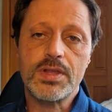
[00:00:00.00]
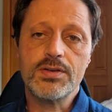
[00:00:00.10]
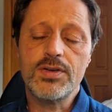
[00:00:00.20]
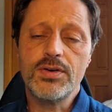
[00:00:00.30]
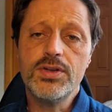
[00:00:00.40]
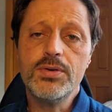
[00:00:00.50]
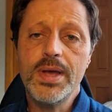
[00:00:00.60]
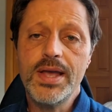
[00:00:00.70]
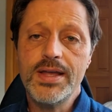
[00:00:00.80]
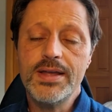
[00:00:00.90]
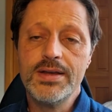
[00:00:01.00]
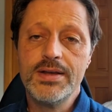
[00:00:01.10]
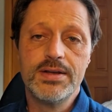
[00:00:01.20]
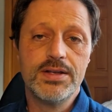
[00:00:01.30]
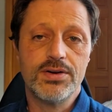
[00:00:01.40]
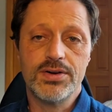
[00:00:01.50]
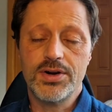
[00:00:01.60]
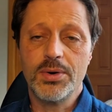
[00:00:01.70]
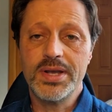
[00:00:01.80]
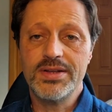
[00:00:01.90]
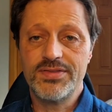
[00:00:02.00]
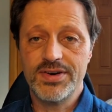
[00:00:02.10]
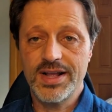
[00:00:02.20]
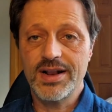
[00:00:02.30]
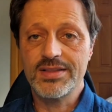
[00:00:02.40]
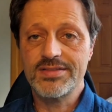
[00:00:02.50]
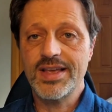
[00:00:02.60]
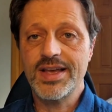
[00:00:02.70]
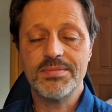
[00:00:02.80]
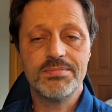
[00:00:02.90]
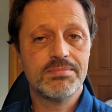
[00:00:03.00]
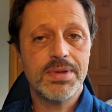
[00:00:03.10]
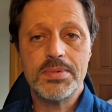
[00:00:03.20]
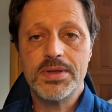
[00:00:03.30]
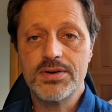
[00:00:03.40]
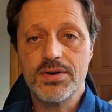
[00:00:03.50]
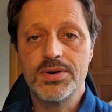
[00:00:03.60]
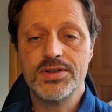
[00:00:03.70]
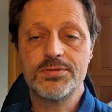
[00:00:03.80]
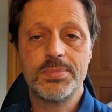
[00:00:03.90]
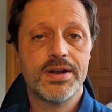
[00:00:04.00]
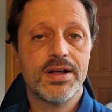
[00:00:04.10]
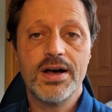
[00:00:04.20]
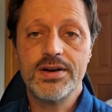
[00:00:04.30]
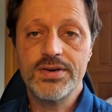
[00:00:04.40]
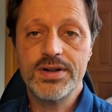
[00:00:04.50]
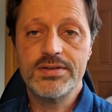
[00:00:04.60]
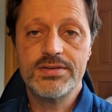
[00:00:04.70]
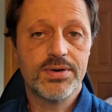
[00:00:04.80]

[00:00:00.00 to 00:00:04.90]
So you may, you're going in for a dental exam. Maybe you're going to spend $100 to